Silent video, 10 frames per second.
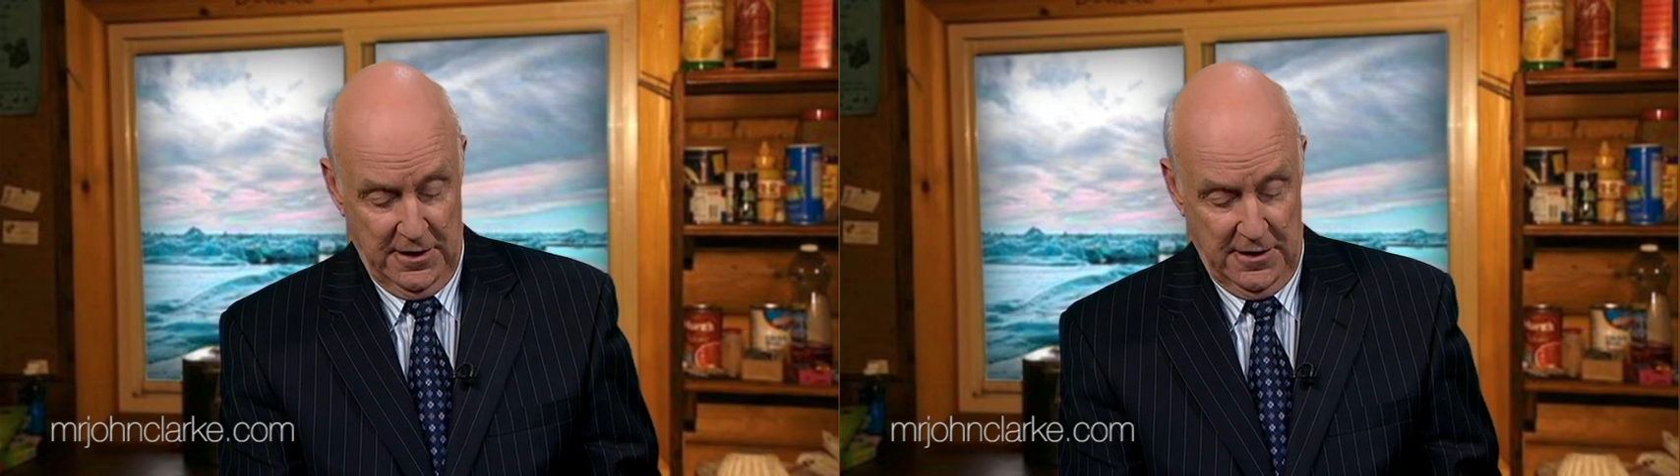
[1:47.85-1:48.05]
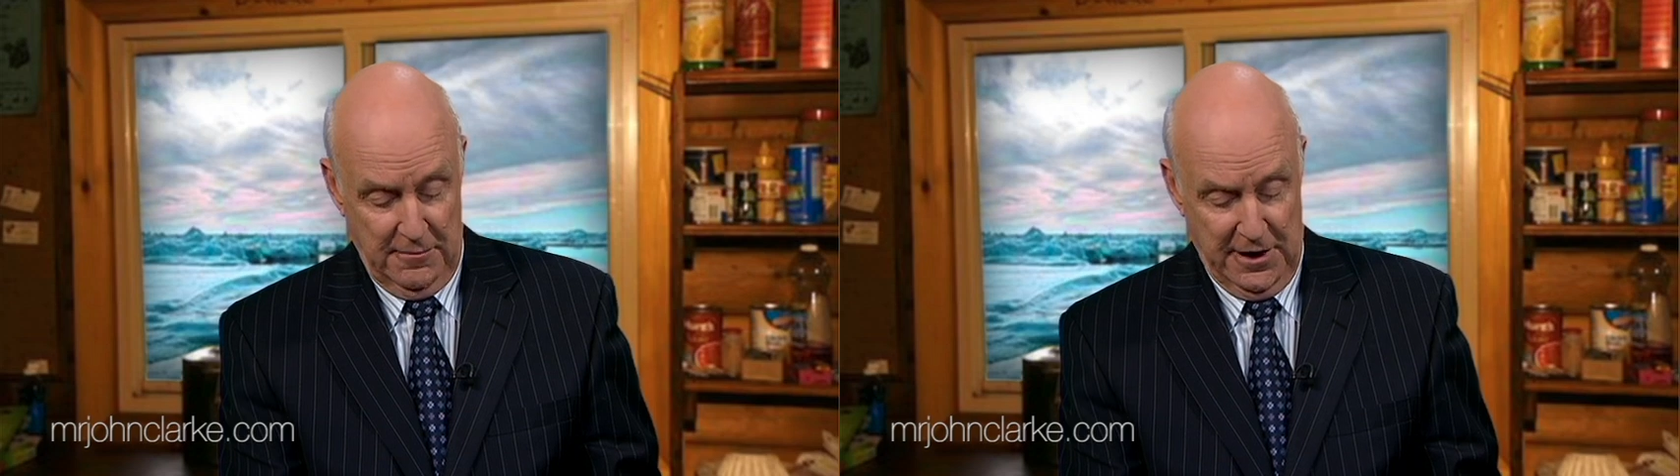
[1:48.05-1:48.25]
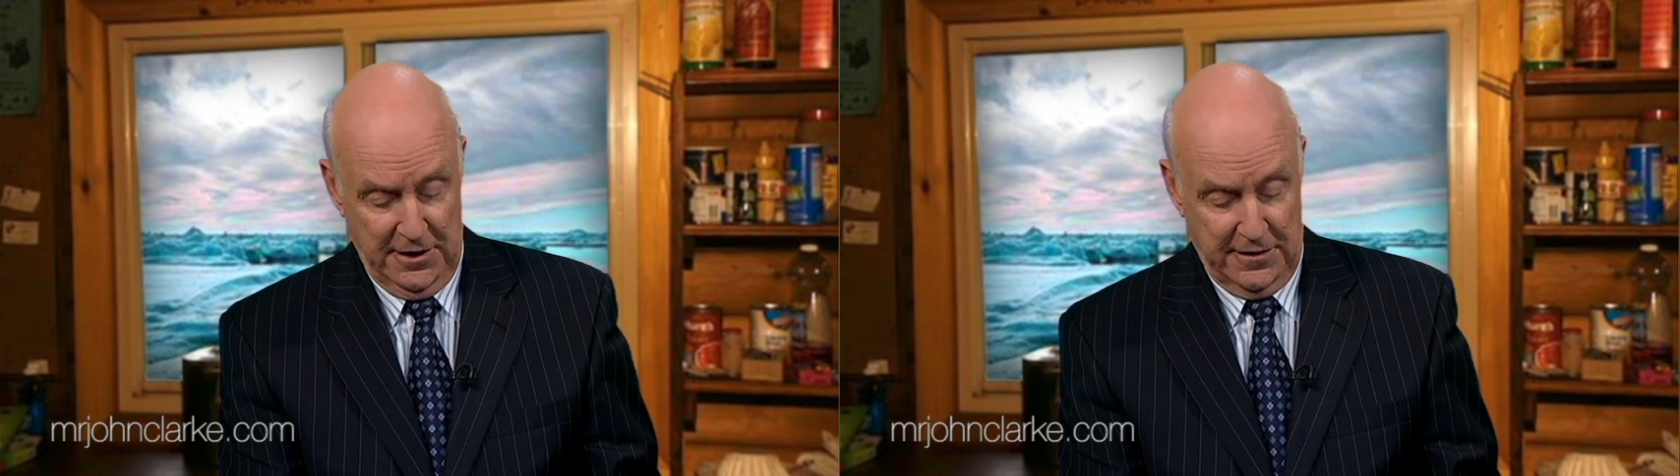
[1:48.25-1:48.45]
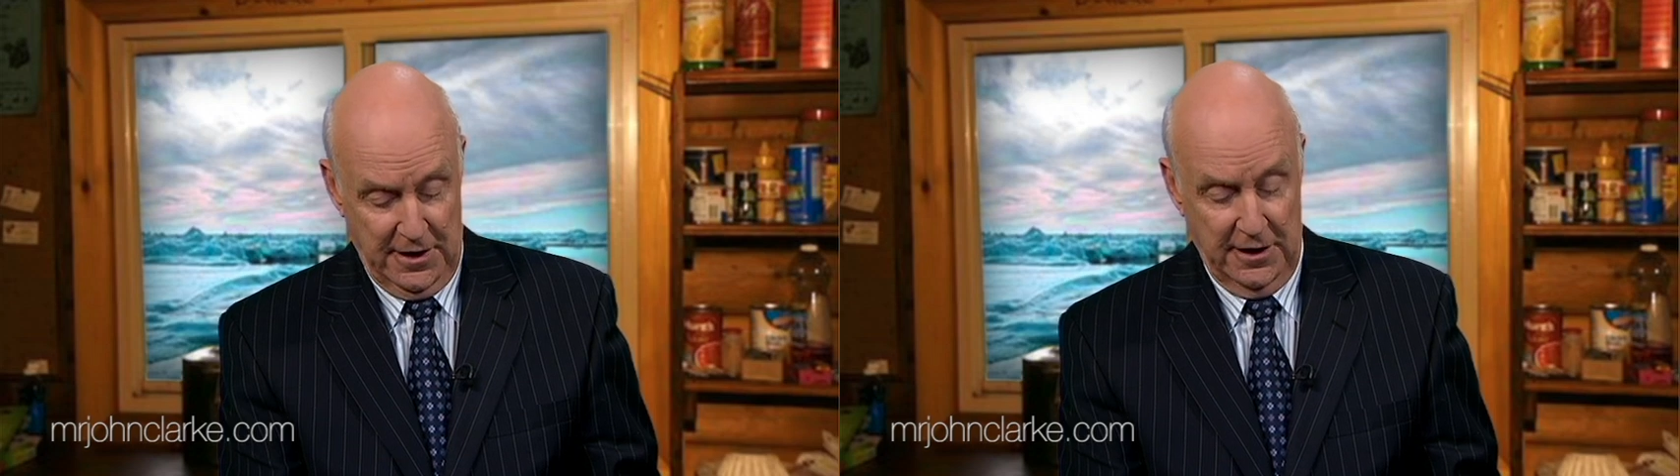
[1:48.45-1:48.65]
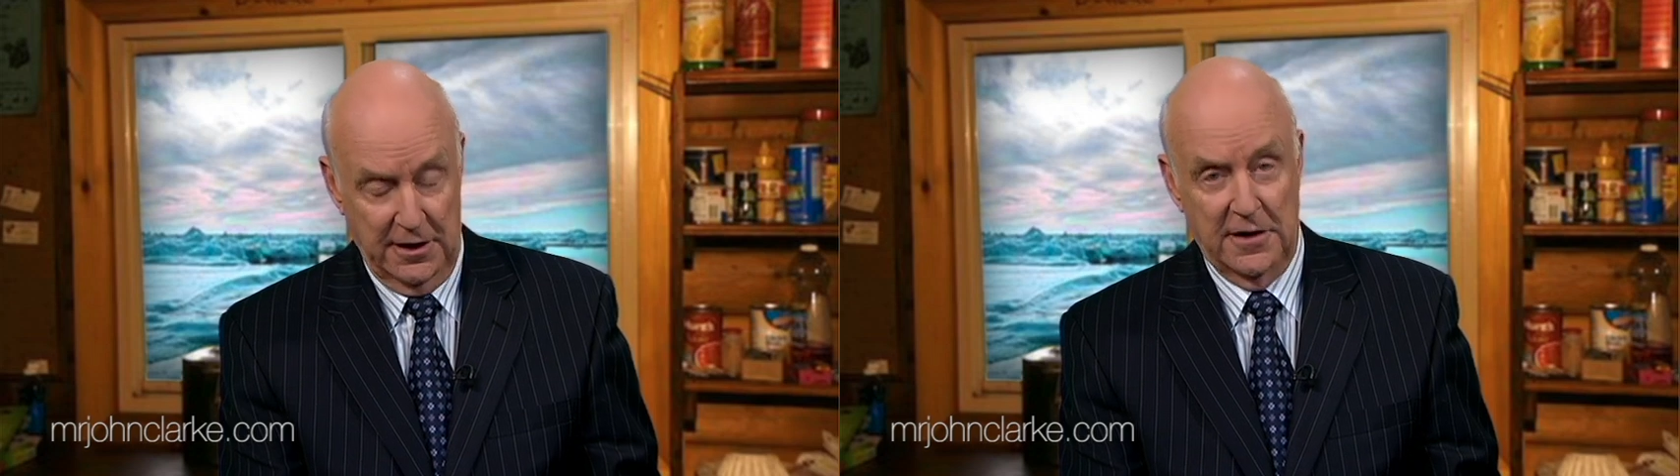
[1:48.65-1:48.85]
the man
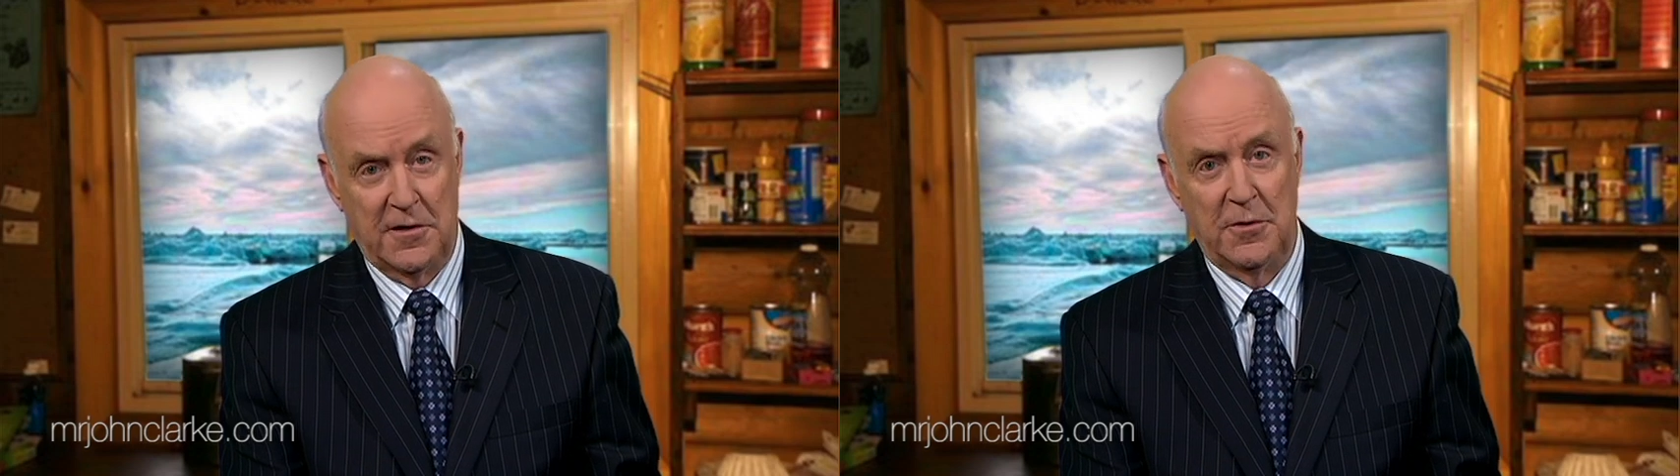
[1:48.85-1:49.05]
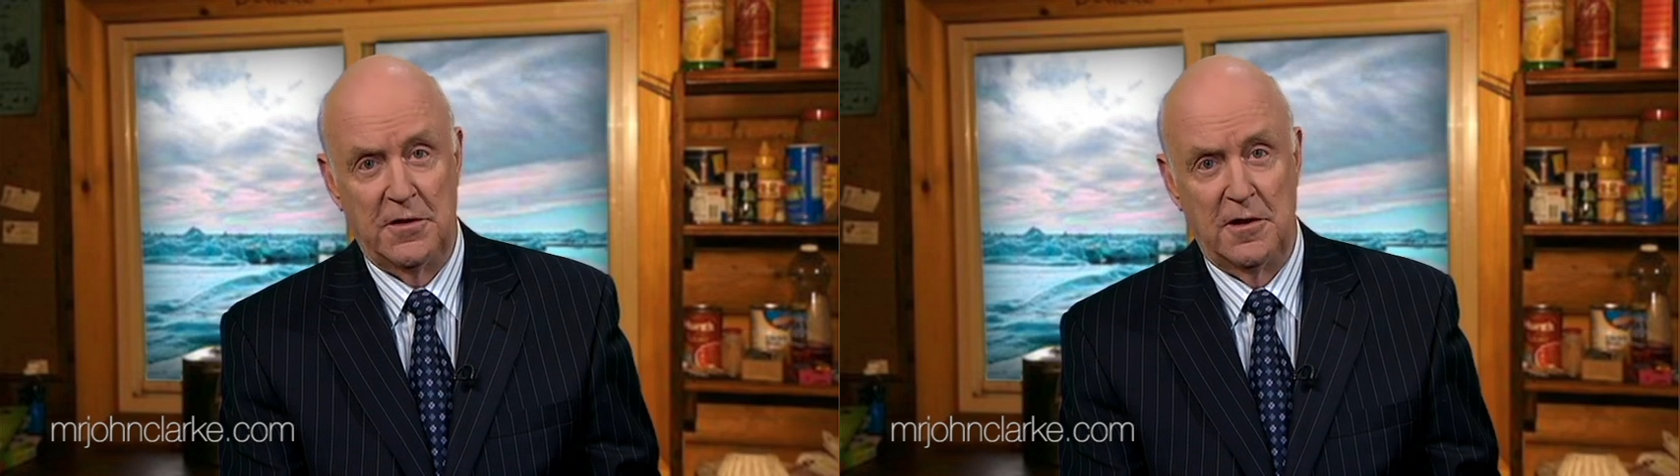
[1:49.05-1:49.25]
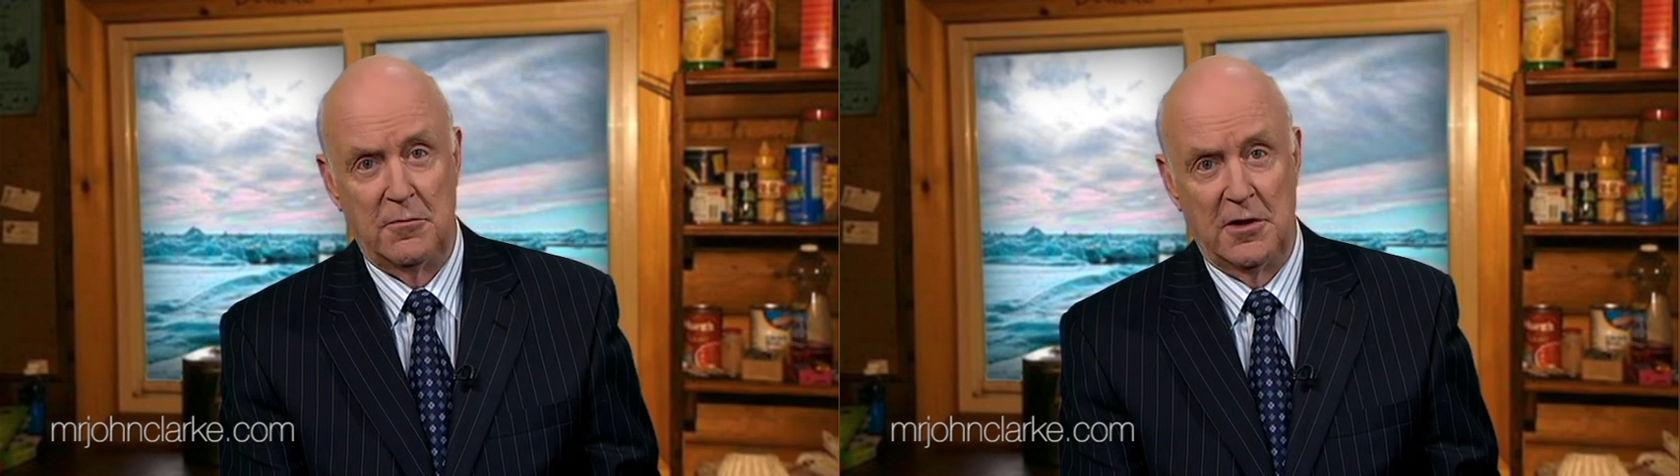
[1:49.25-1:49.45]
standing next to me is in the